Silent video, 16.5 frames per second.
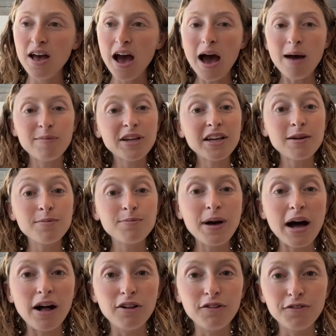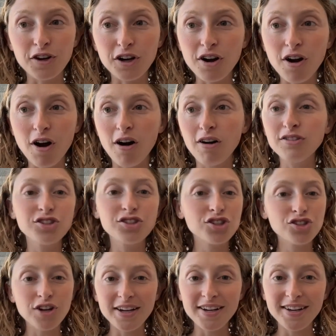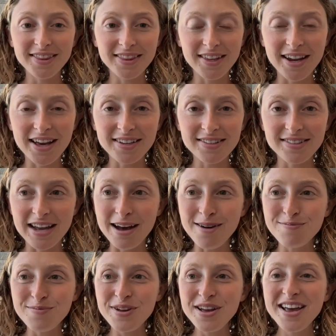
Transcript: I'm going to compel for a call and just try to get the next step,